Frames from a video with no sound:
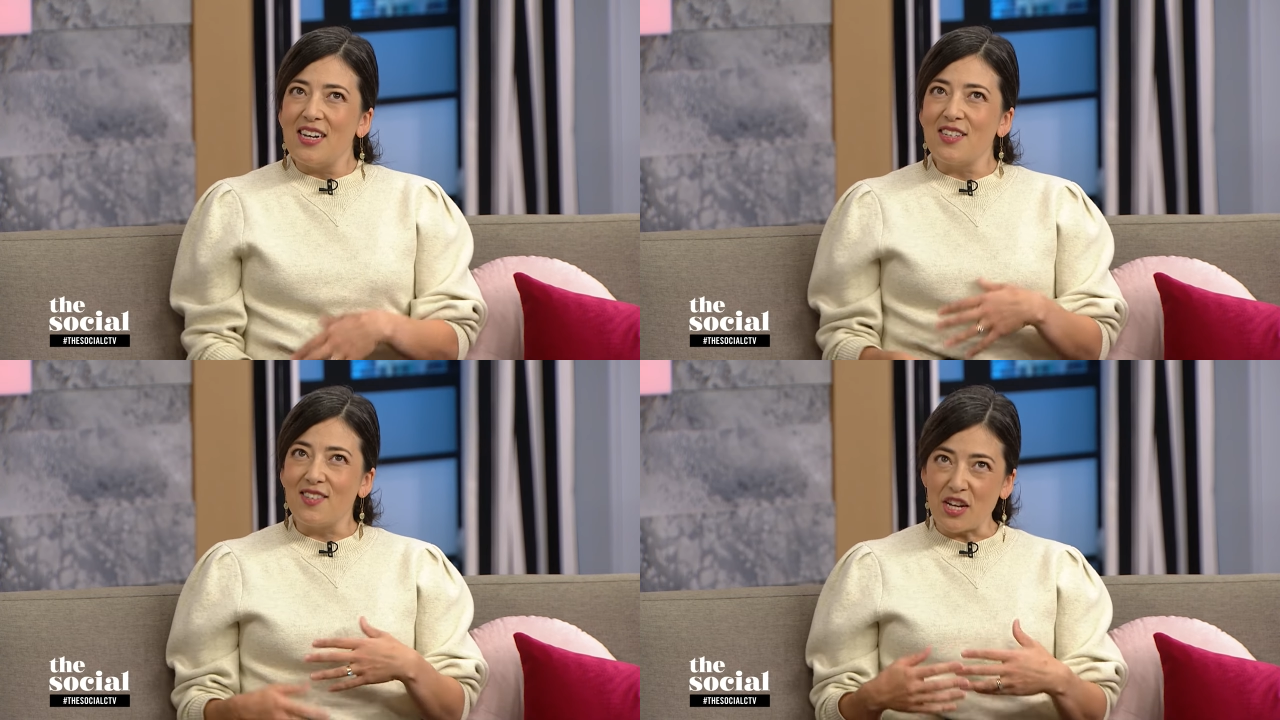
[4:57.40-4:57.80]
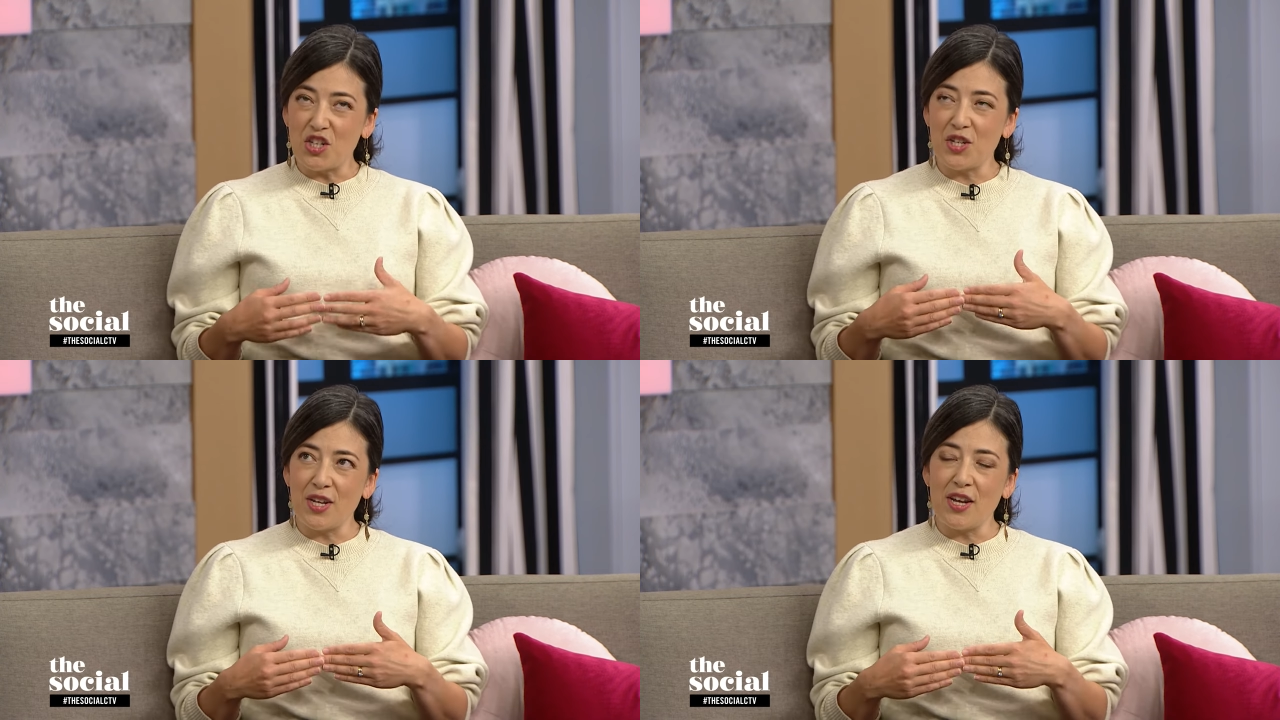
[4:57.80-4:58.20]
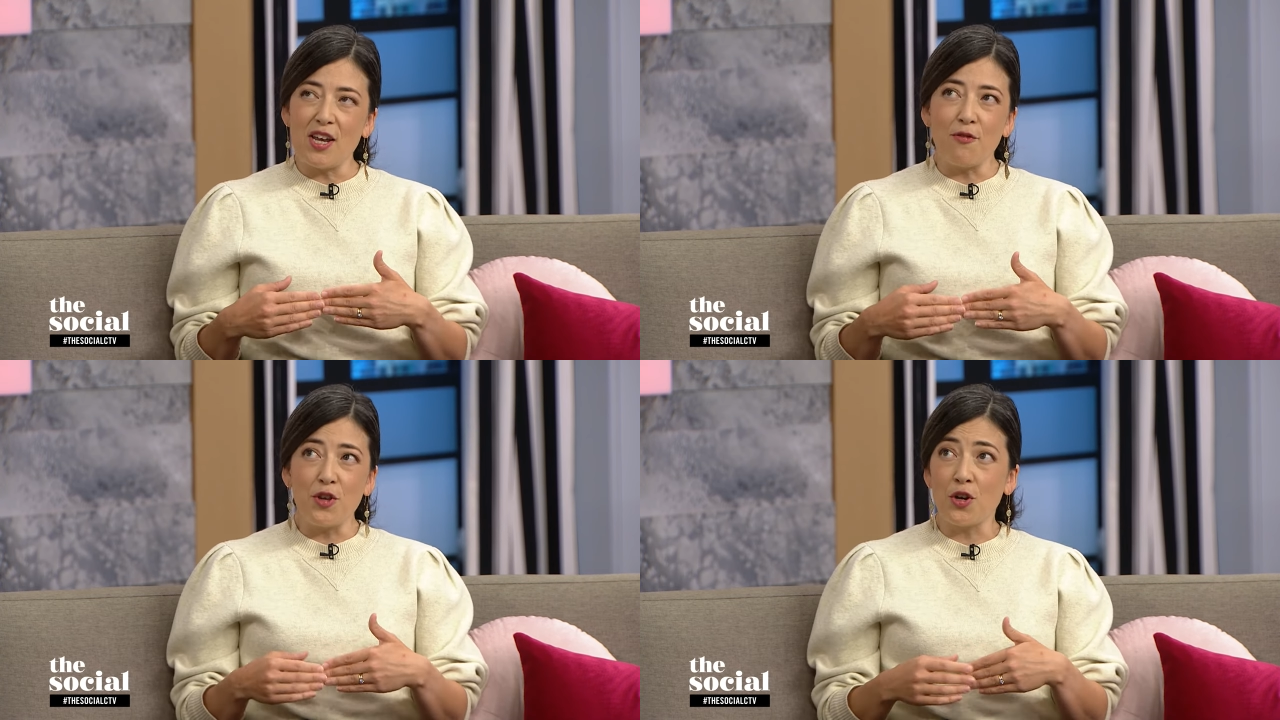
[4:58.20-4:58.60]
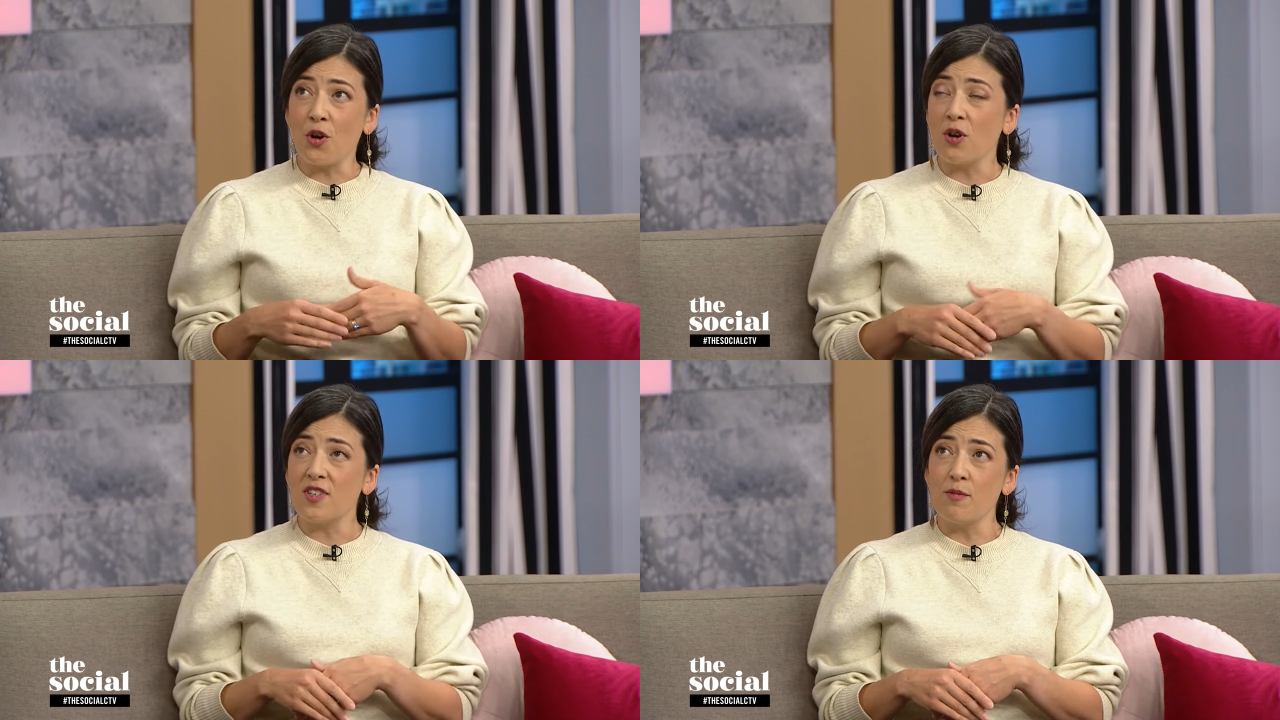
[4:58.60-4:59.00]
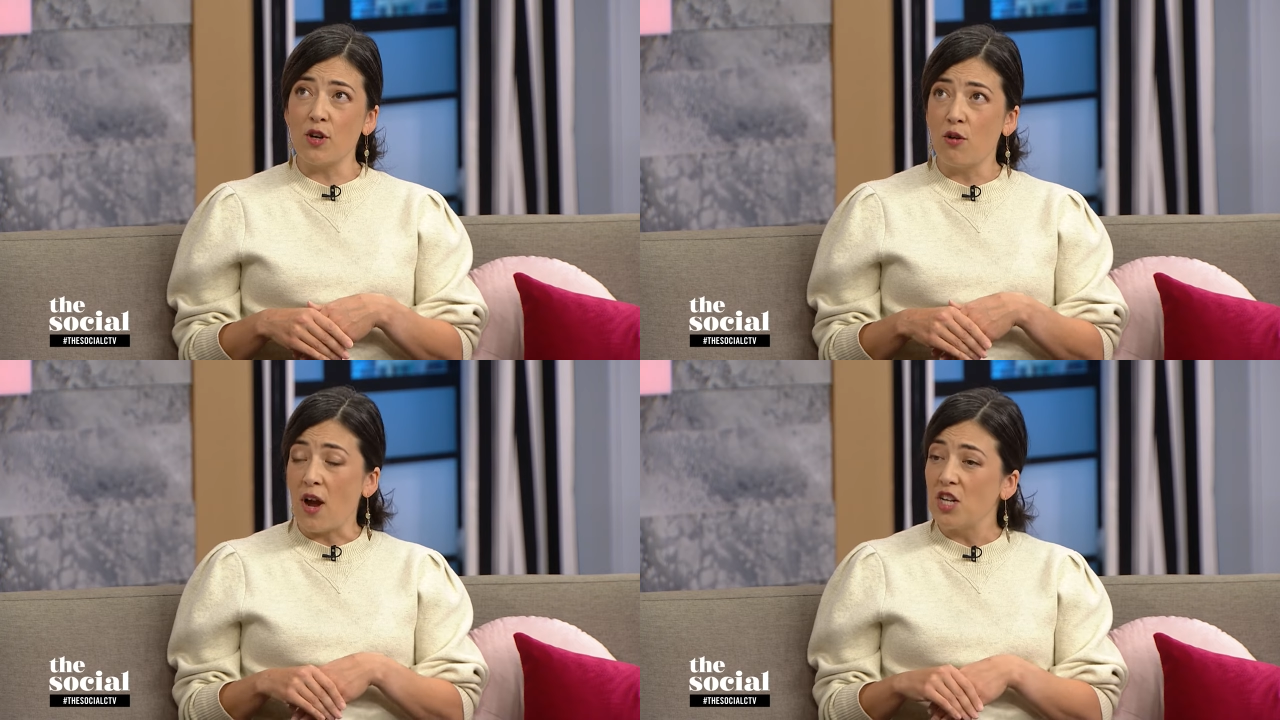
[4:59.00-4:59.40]
essentially, if you're
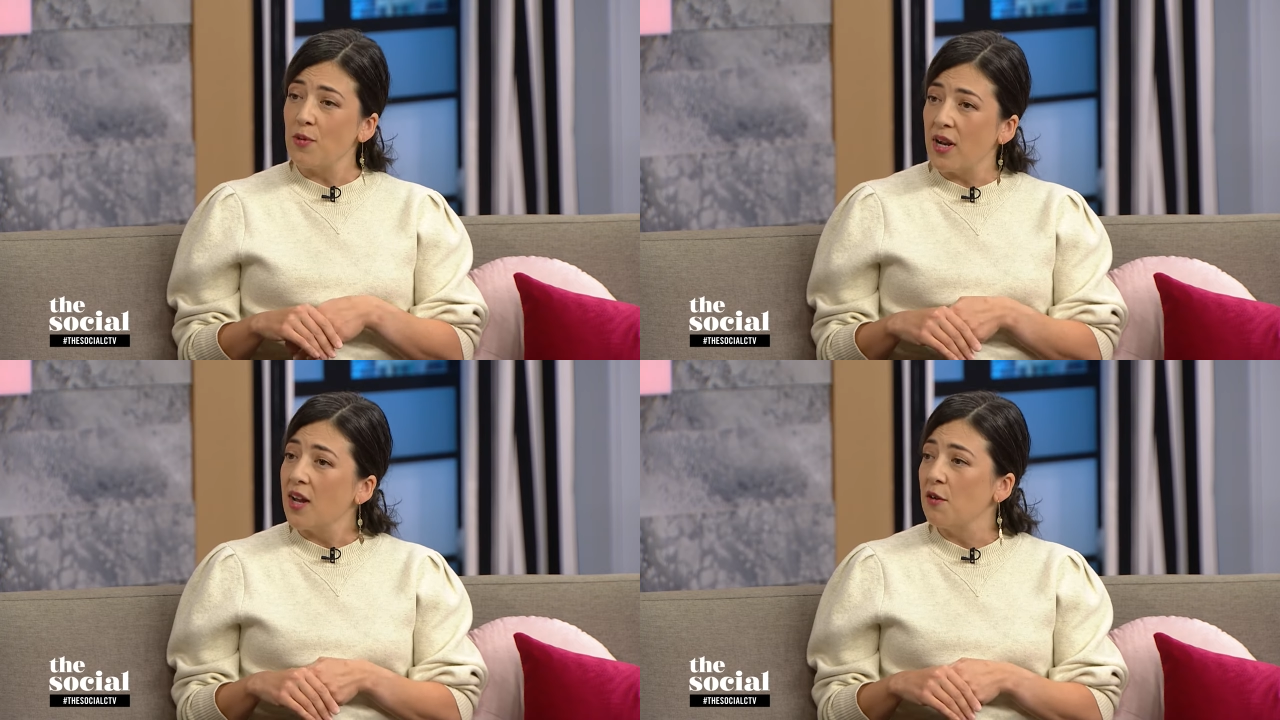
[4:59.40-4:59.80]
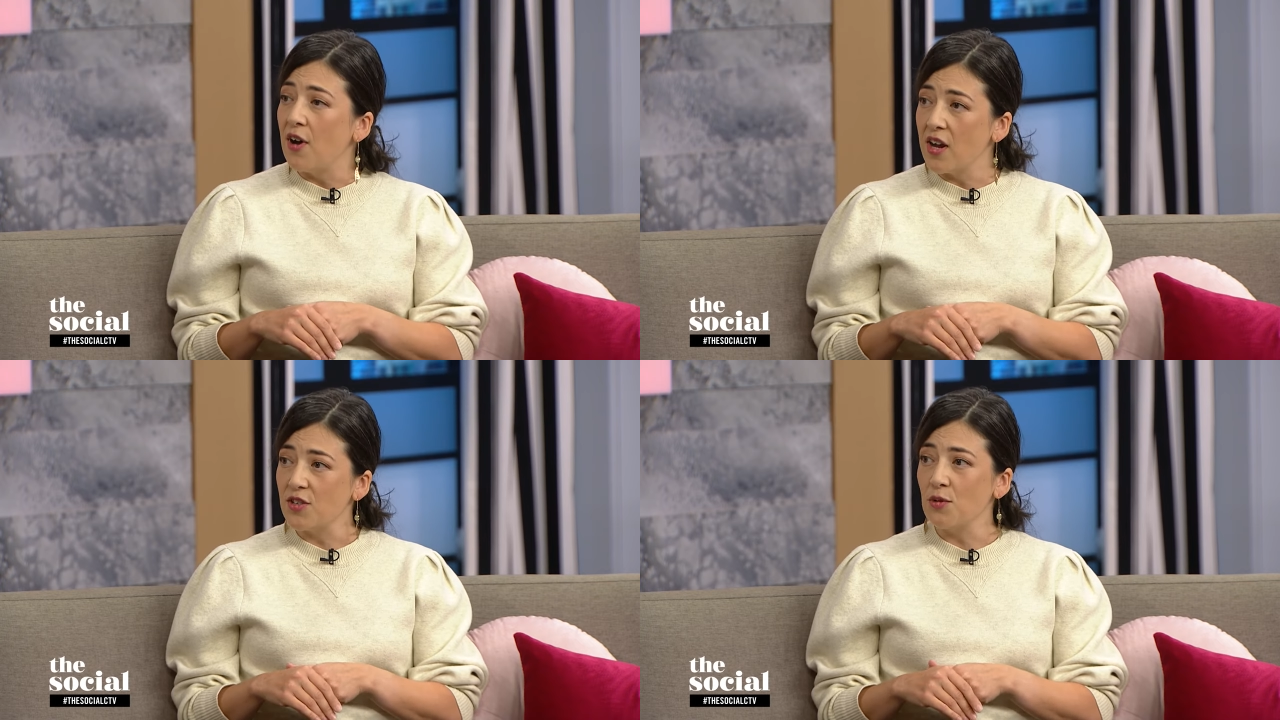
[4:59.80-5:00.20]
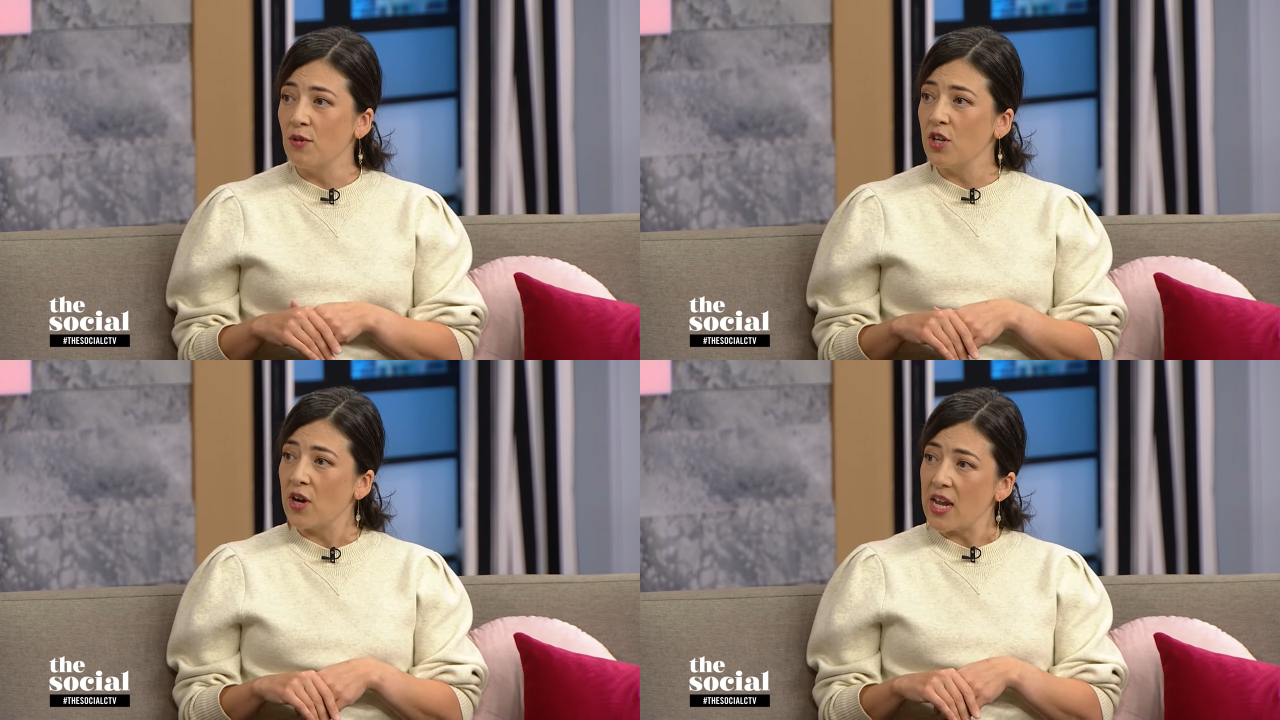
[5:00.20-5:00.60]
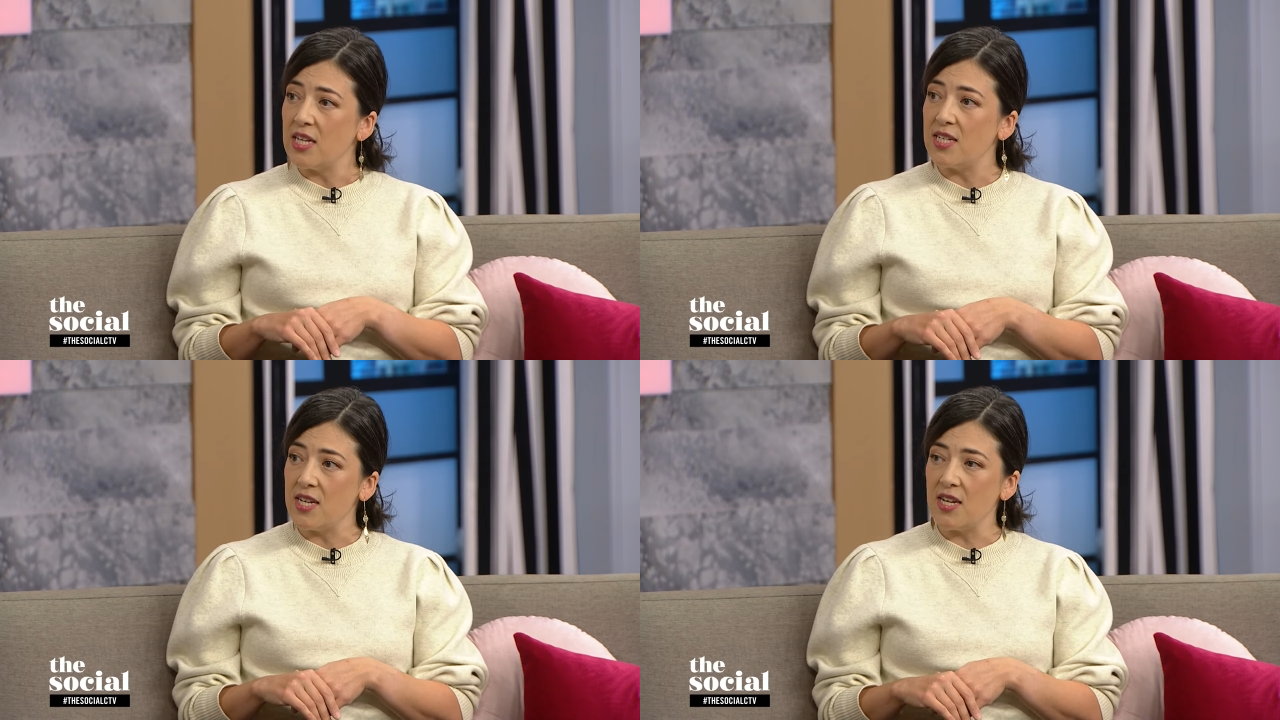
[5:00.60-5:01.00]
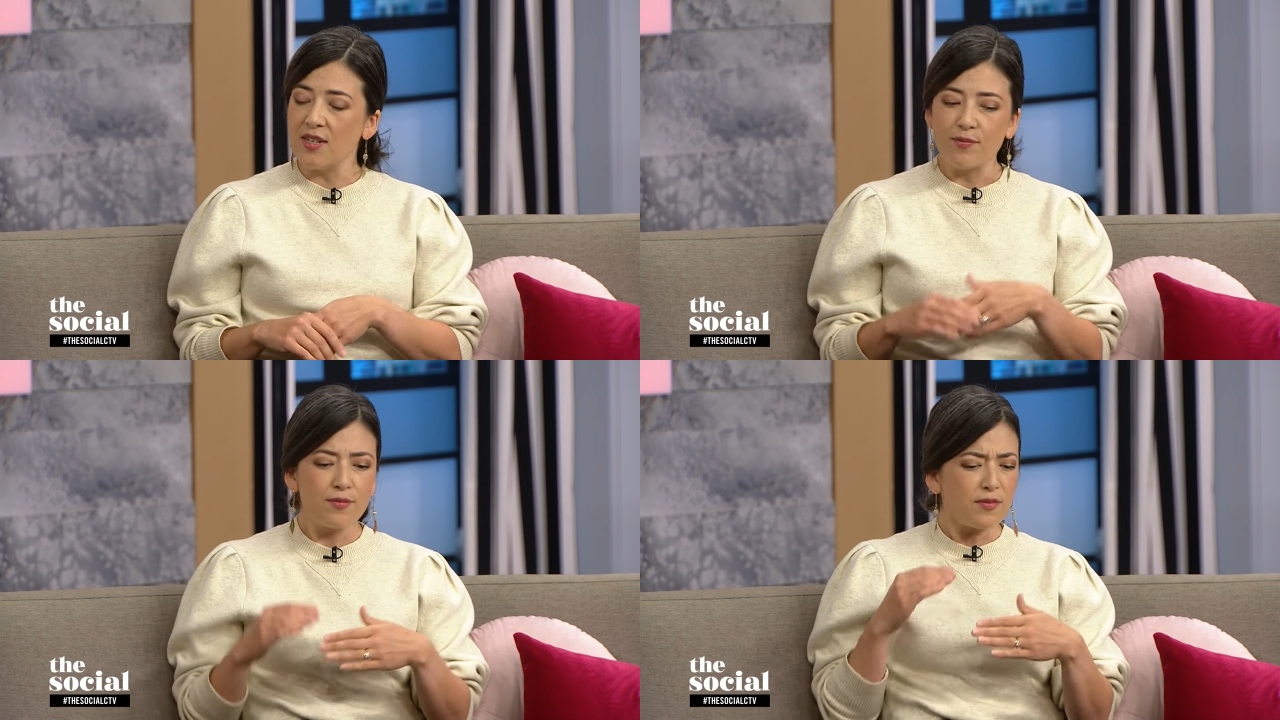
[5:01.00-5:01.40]
someone graduating out of high school, you're
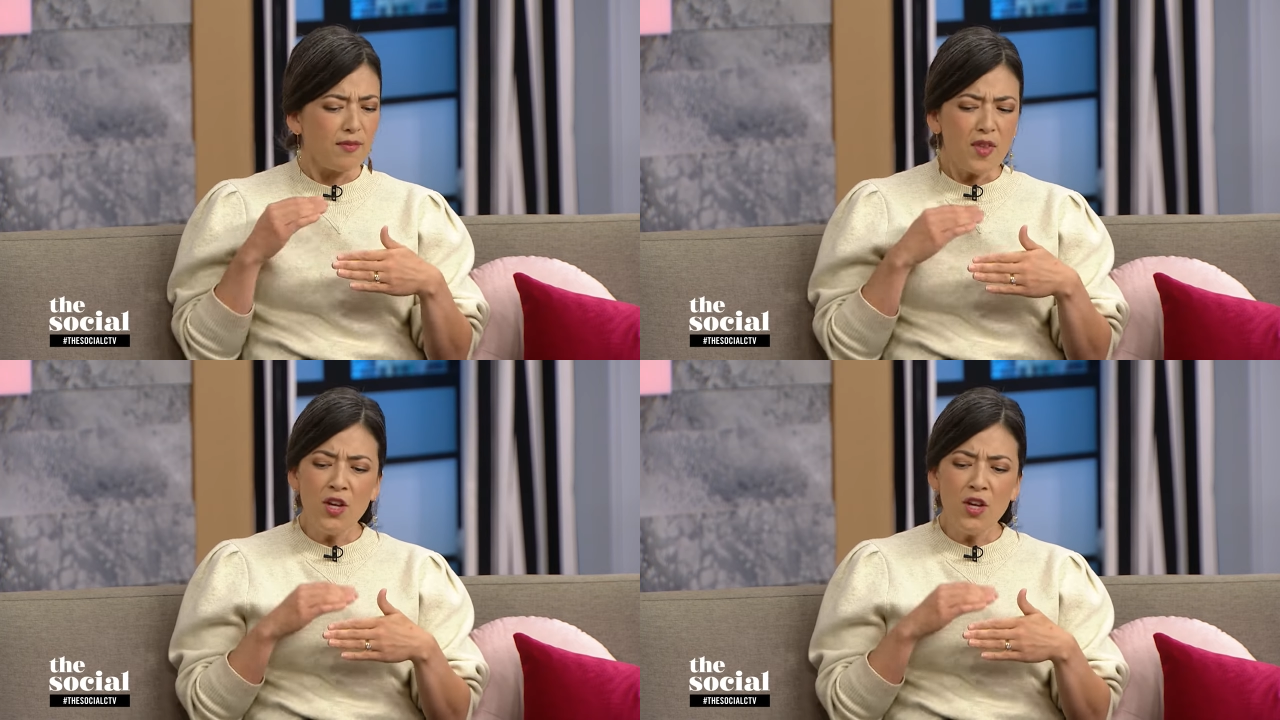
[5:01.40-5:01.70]
eighteen, mm-hmm.